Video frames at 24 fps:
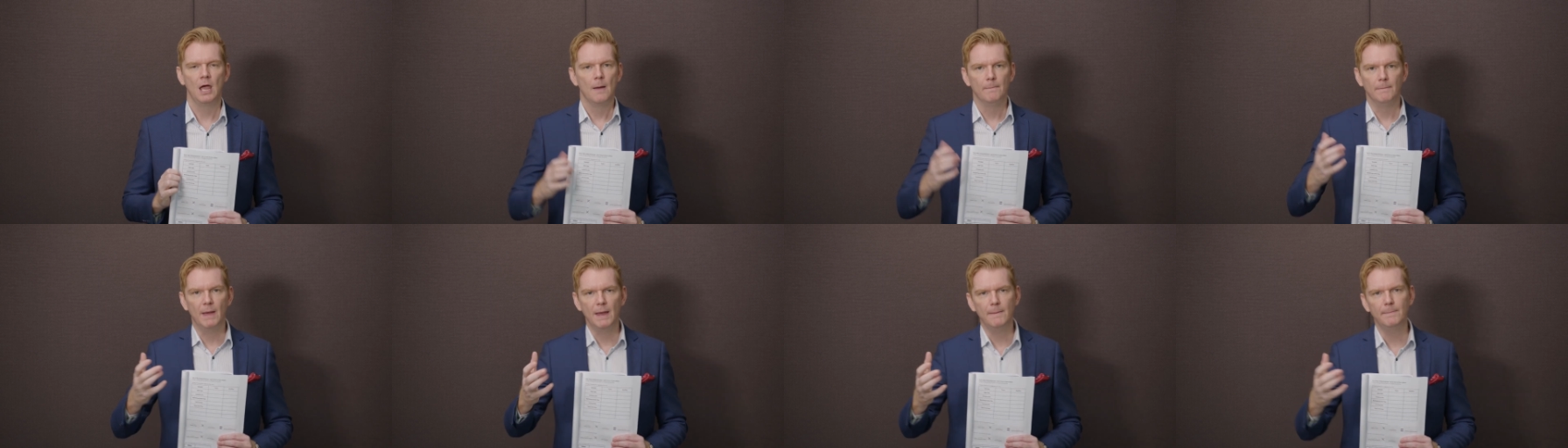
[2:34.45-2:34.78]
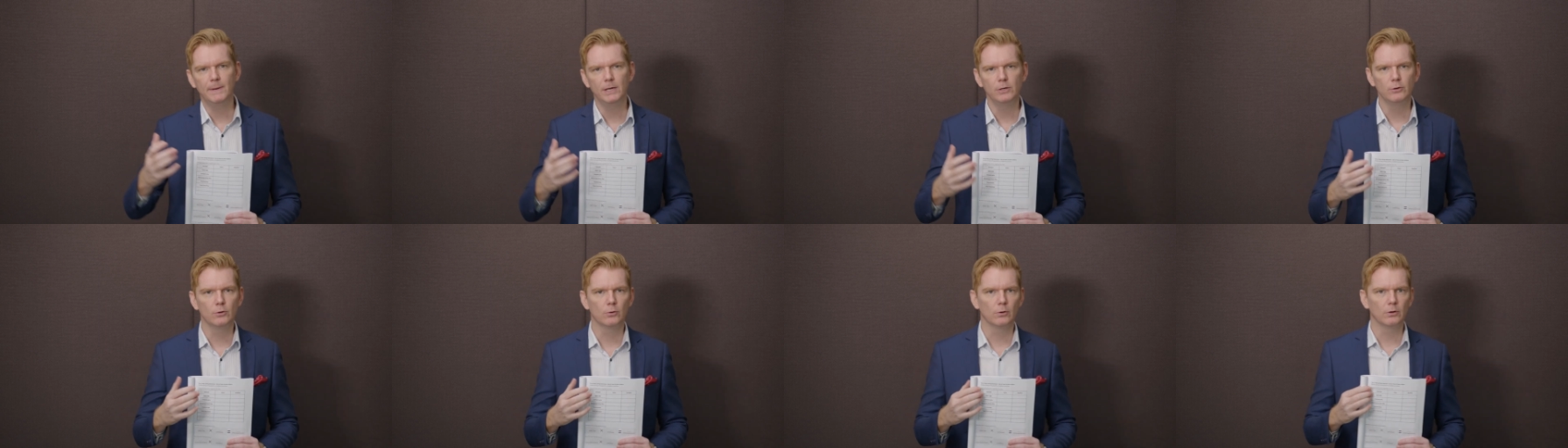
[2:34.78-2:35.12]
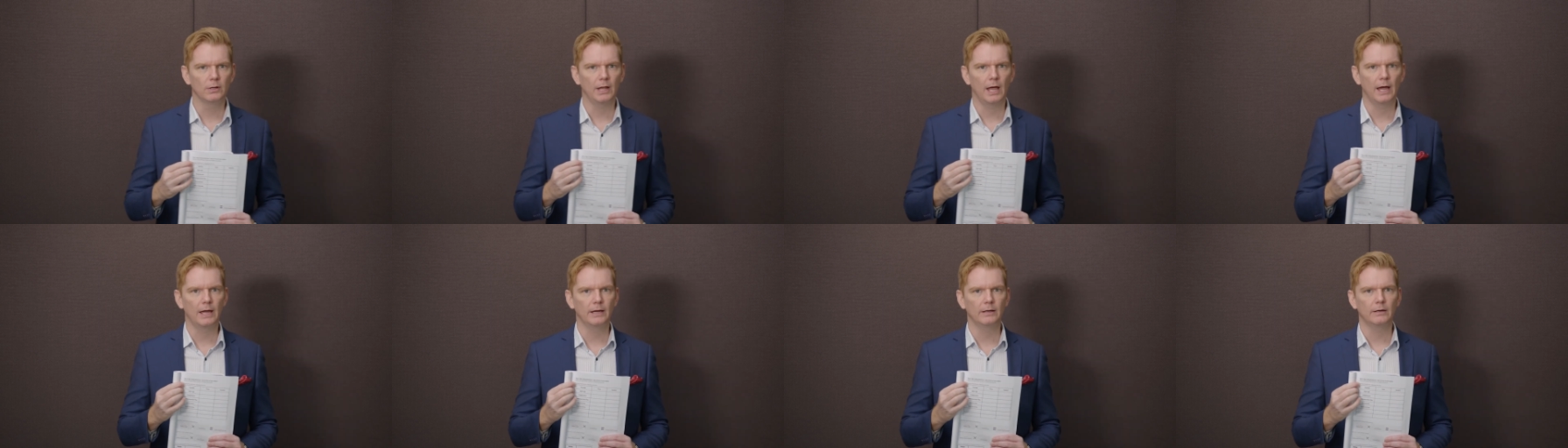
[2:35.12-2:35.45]
Maybe you are
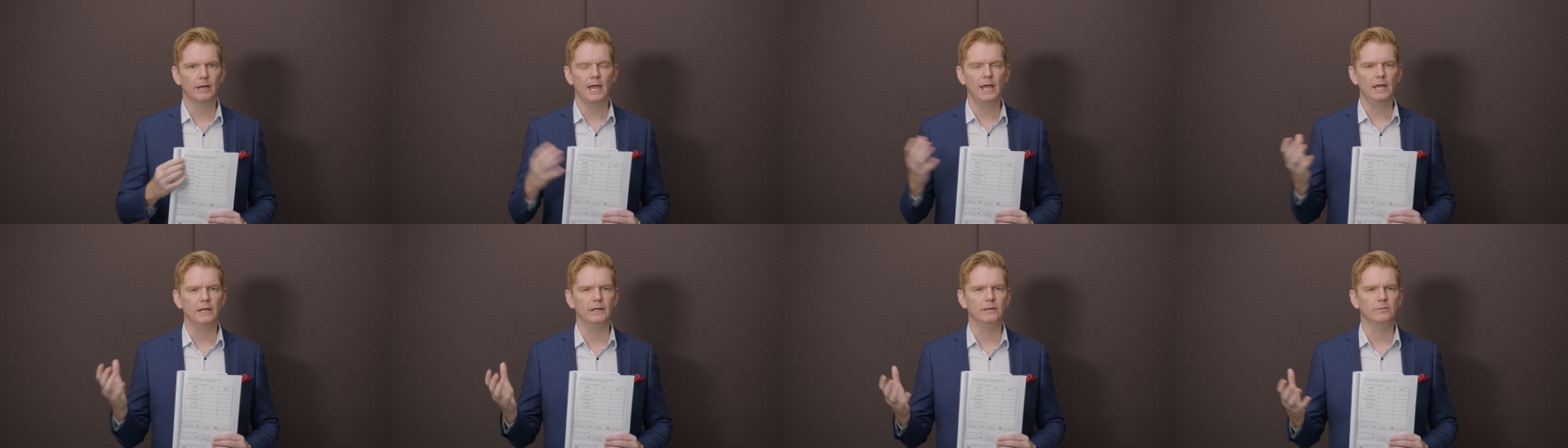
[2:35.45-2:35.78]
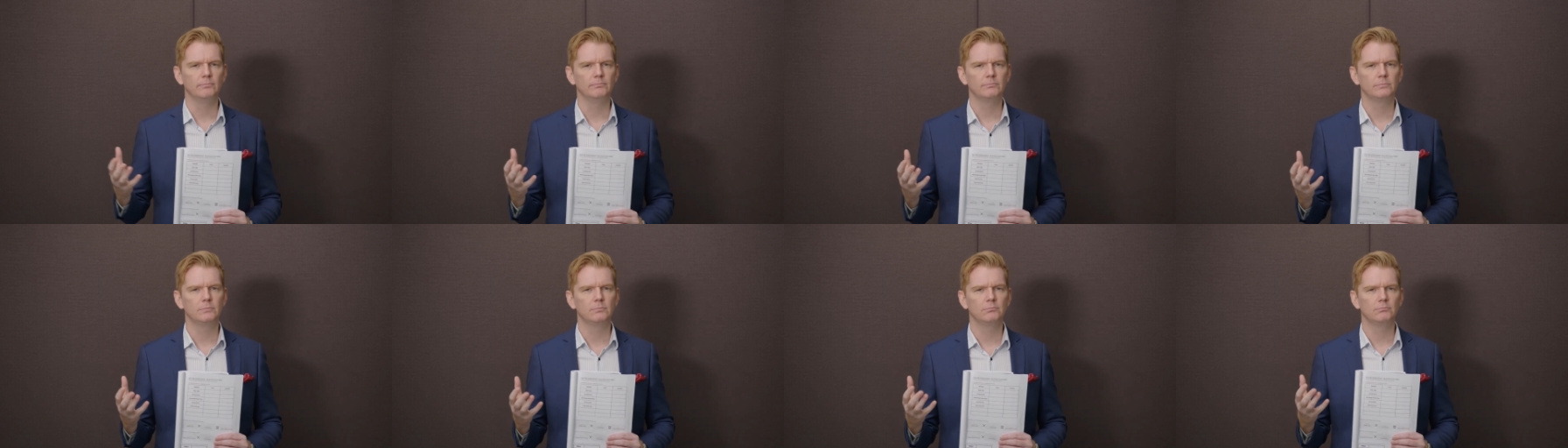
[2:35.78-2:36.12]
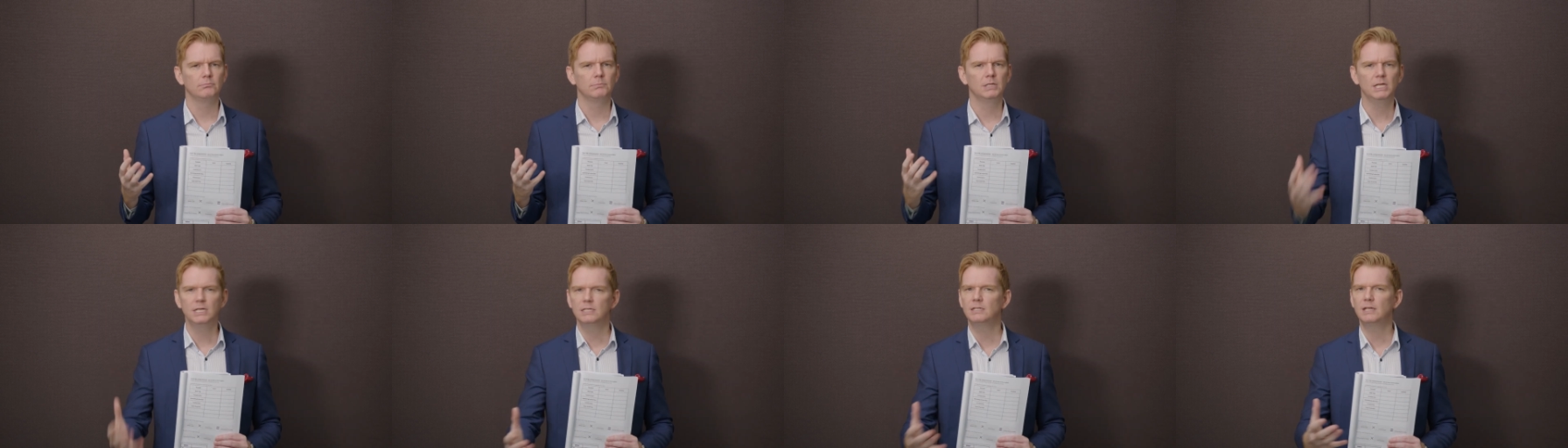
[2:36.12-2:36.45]
like, hey,
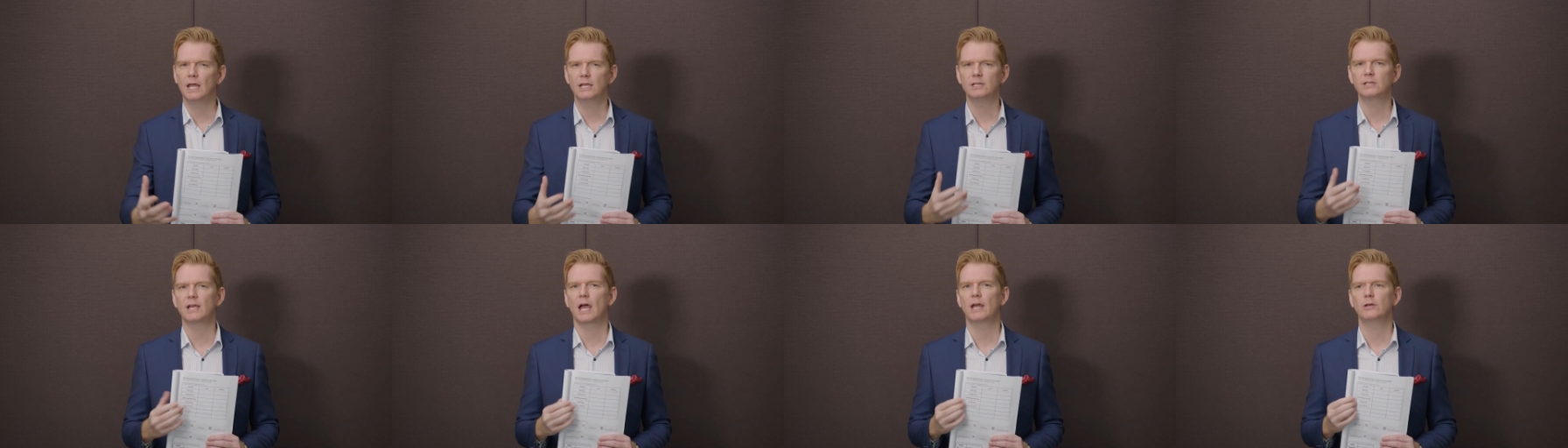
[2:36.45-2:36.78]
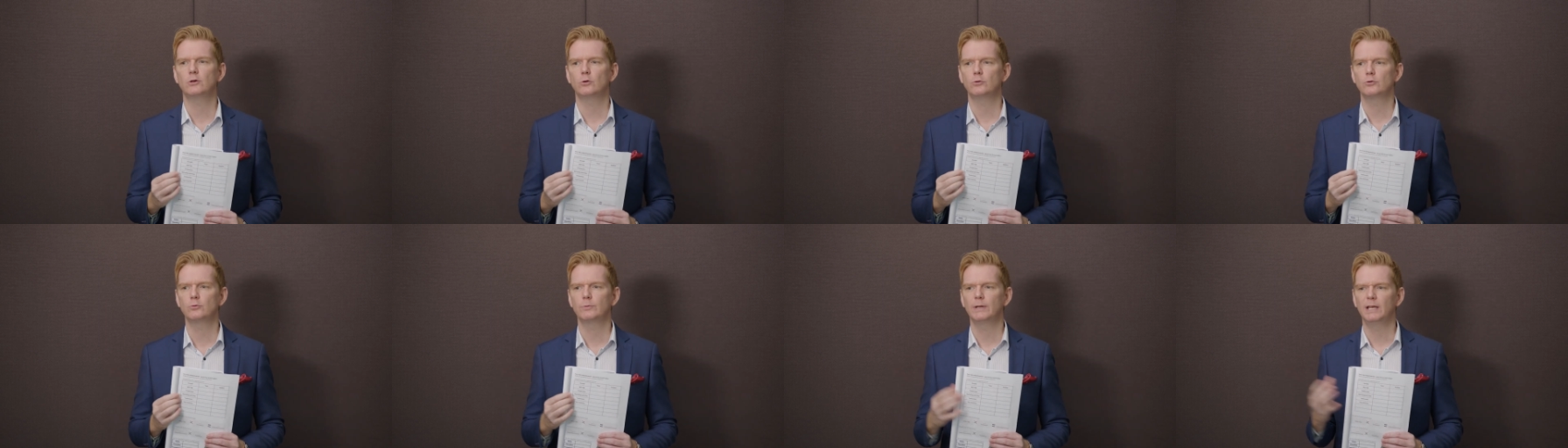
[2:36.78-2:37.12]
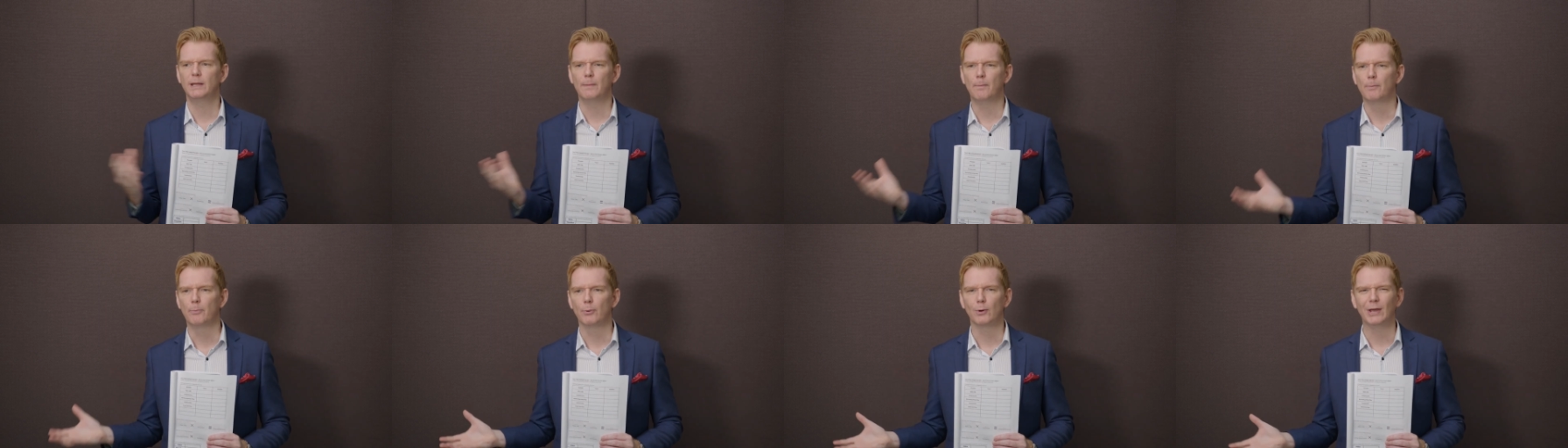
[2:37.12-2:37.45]
these days I don't really
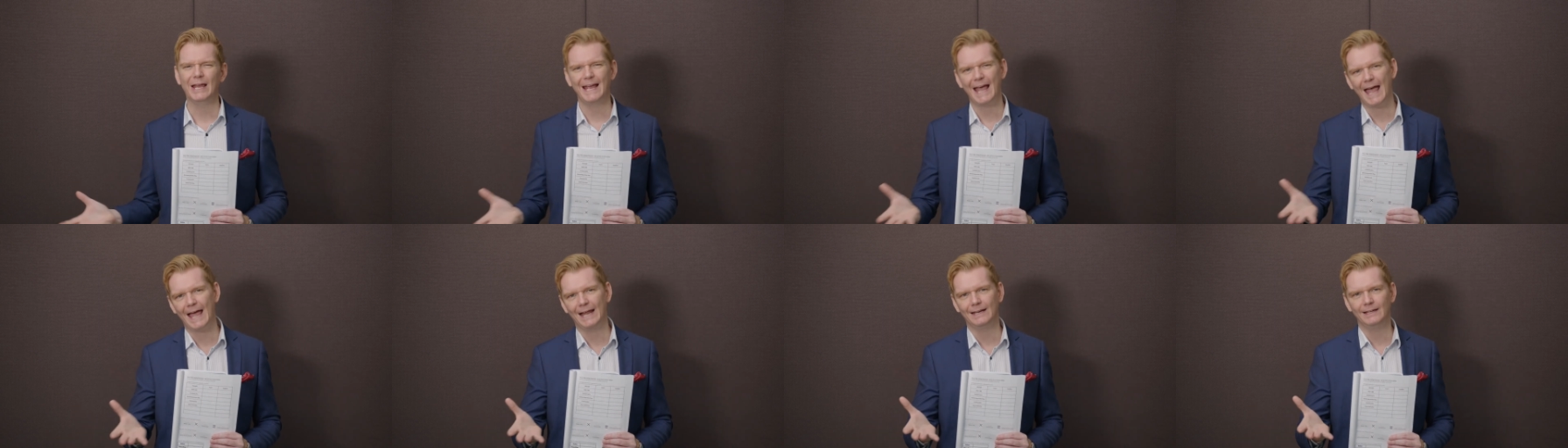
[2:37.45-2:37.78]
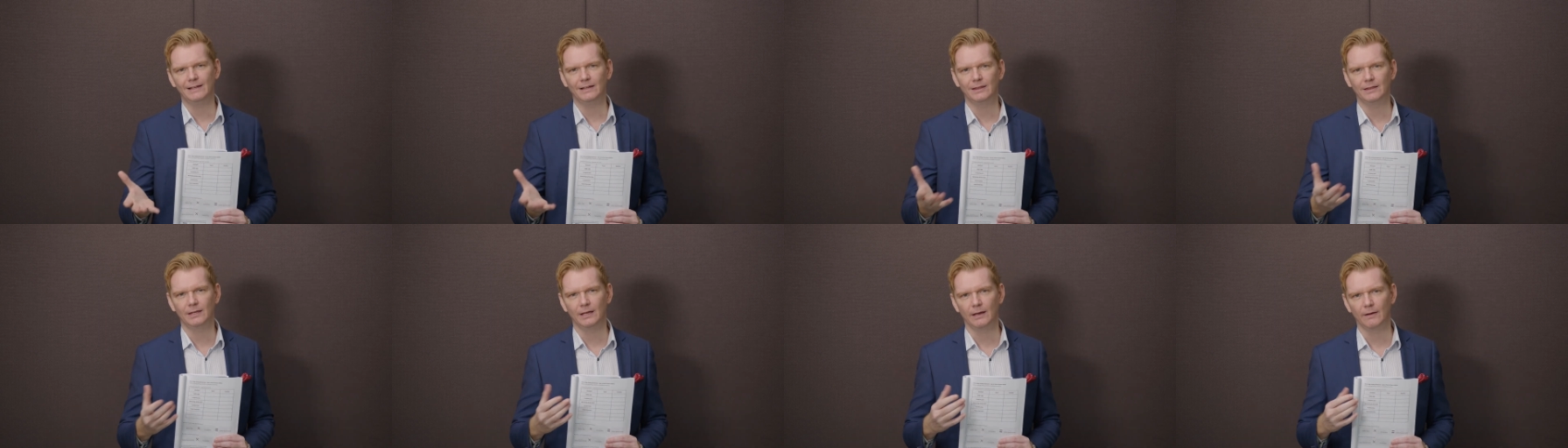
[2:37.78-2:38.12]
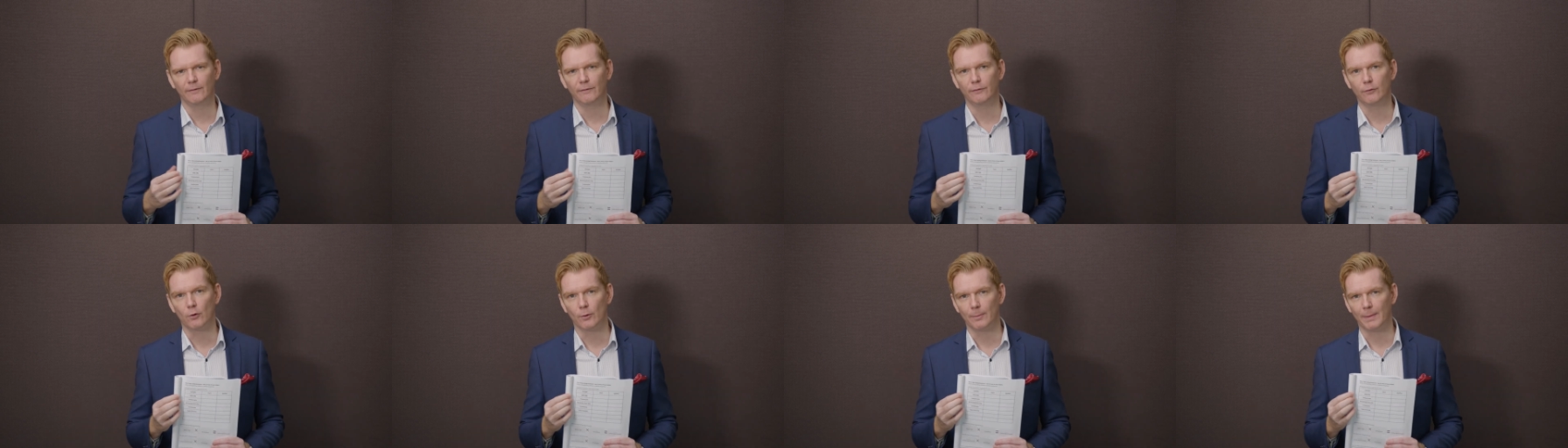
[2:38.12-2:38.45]
bring anything
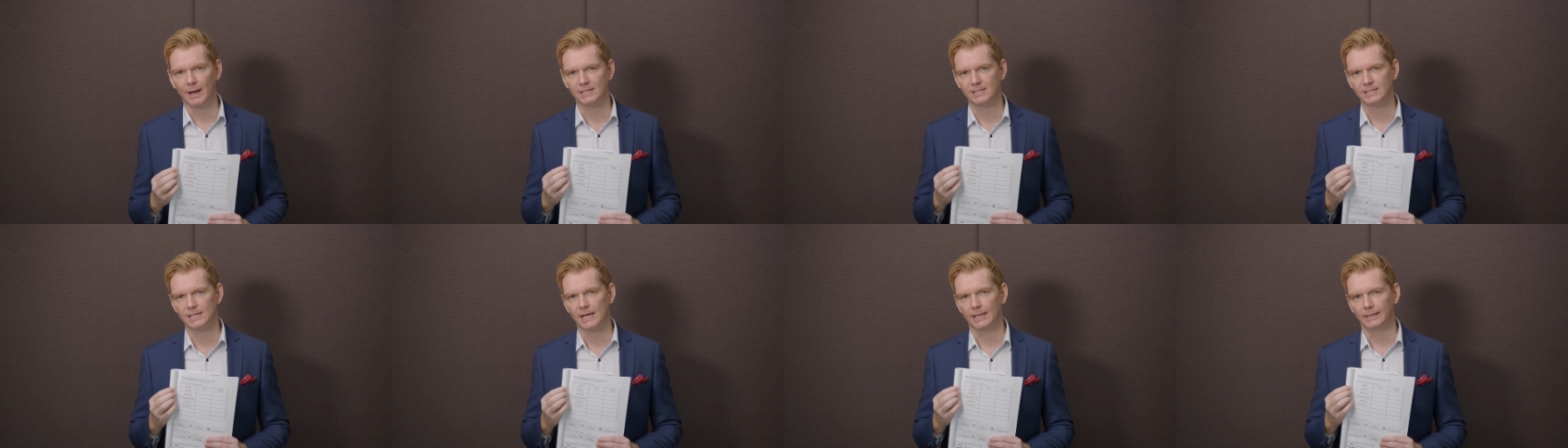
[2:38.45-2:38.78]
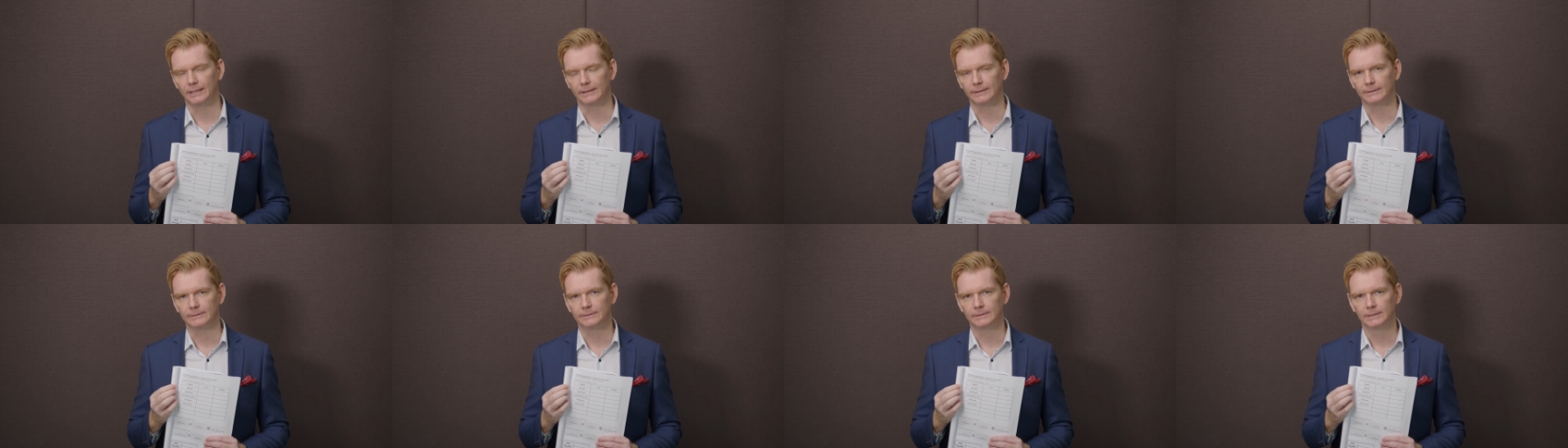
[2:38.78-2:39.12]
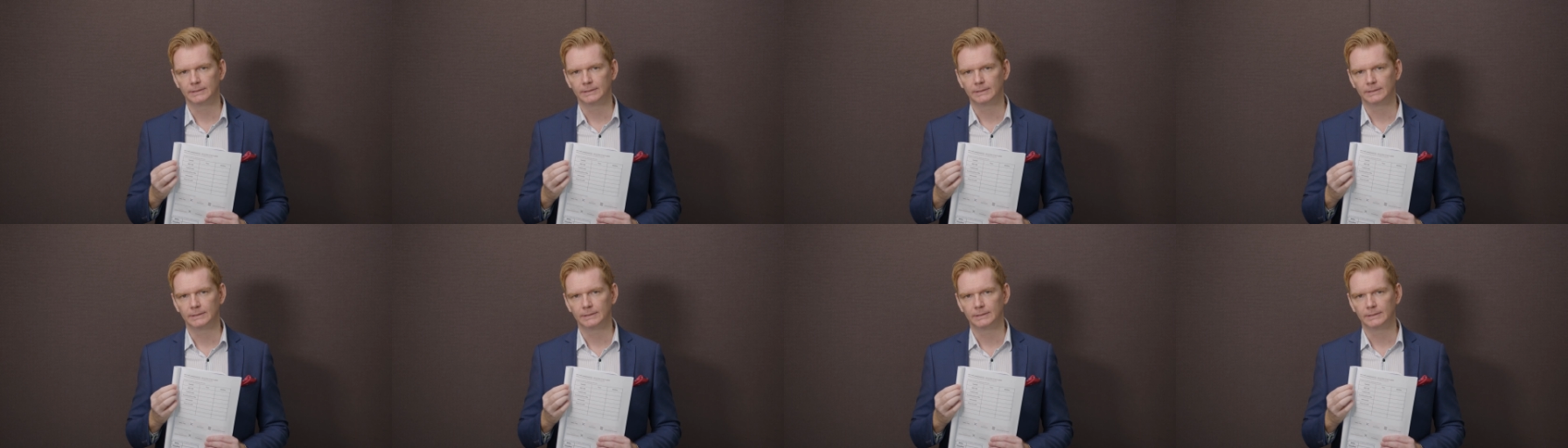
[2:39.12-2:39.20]
for my seller,